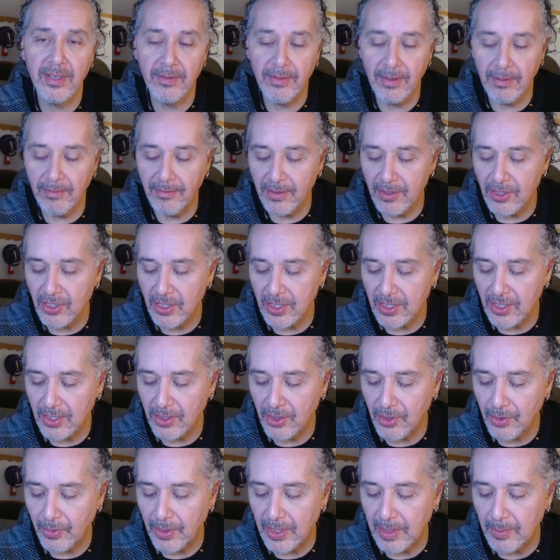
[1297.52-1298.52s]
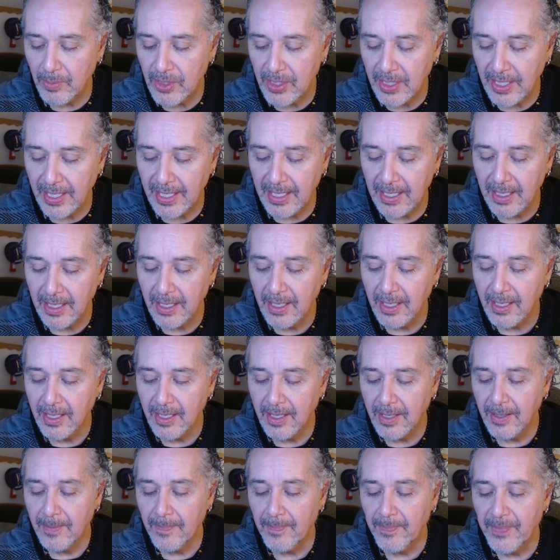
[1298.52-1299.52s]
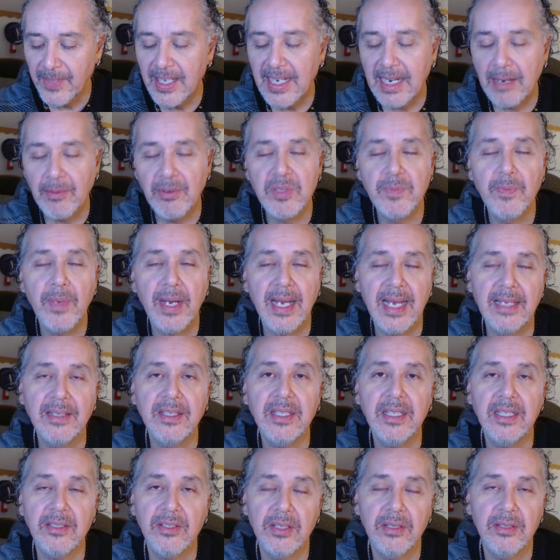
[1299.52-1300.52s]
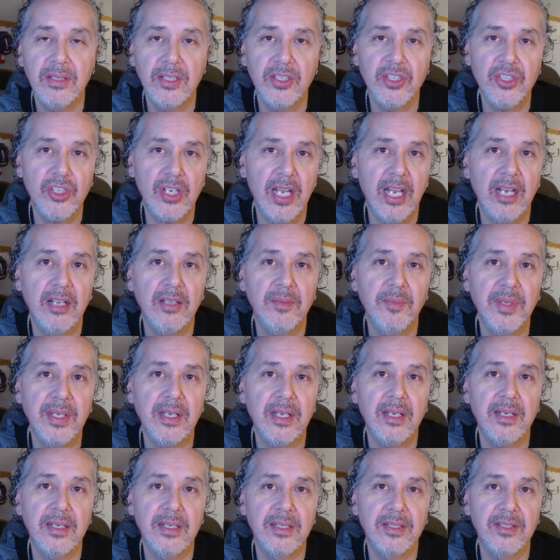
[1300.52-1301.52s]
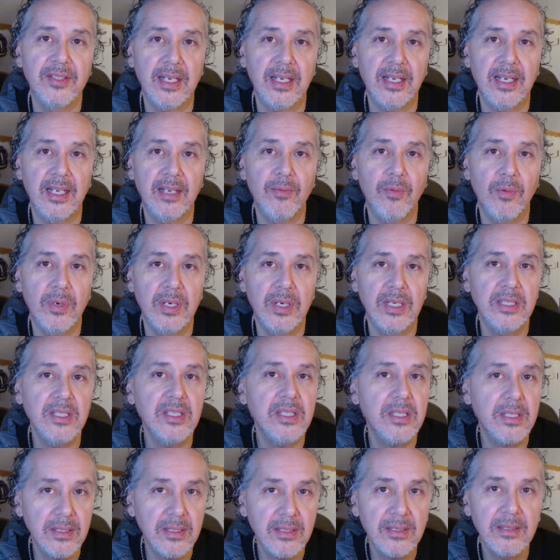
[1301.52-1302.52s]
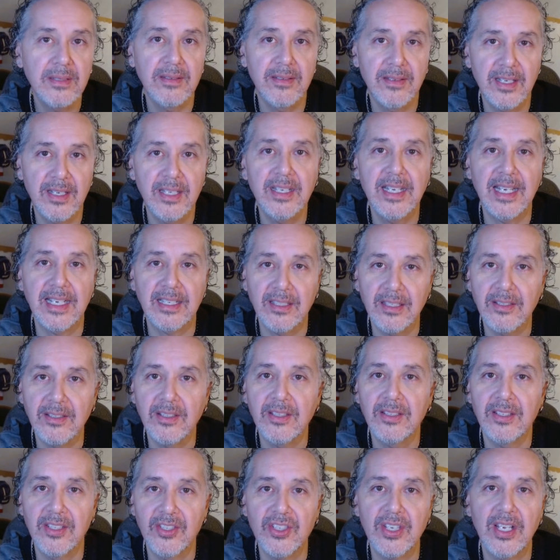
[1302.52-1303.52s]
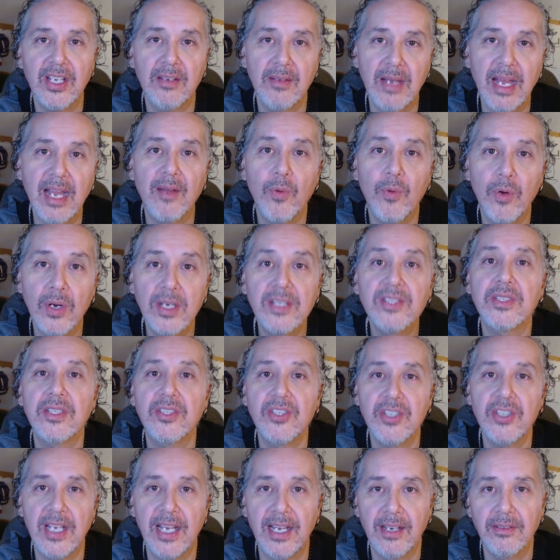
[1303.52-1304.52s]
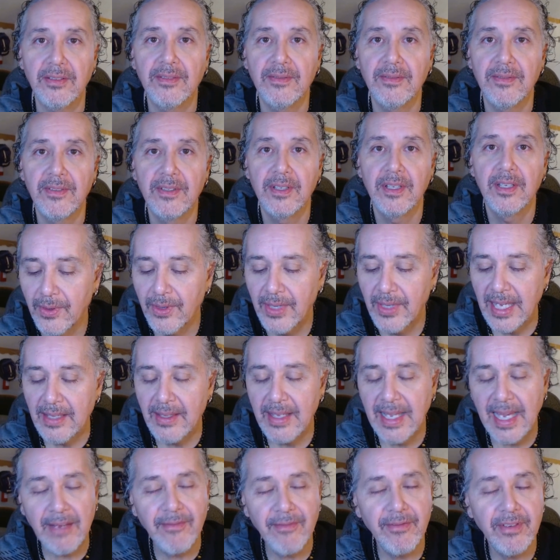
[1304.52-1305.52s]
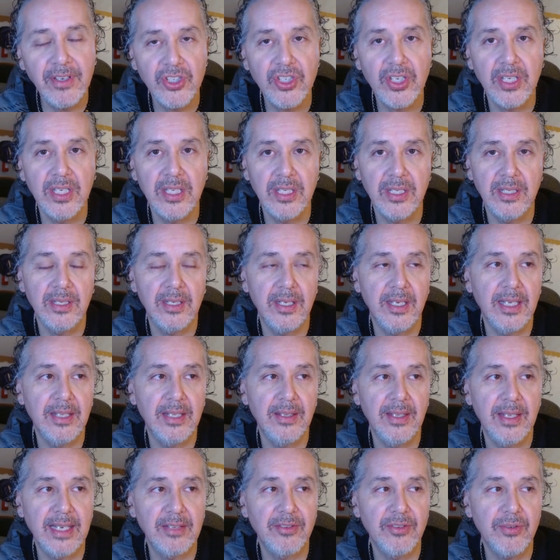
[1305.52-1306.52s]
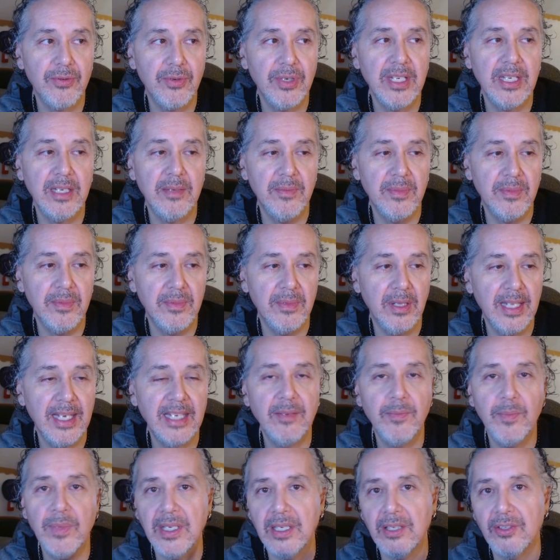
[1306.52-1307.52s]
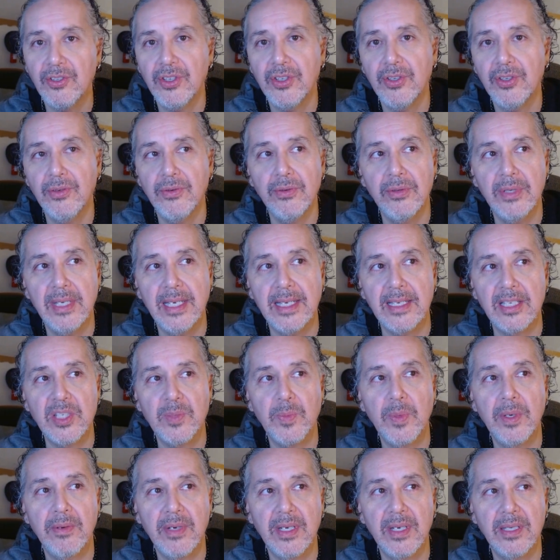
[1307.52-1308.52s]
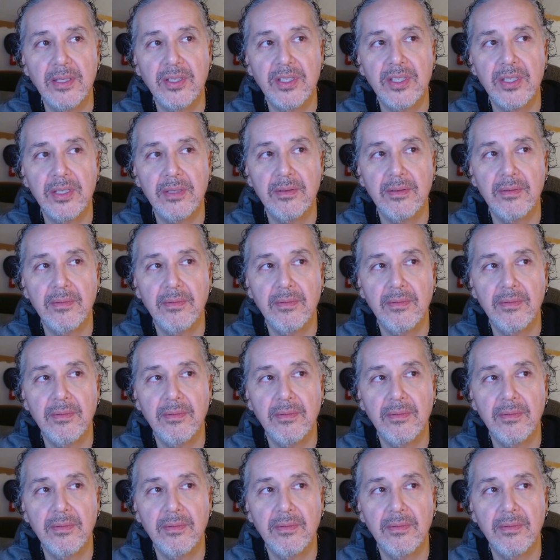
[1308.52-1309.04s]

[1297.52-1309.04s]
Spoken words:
the visions and dreams that I was bonding to this child because I was connected to this child. I was the child. Then that vision and that dream led me to experience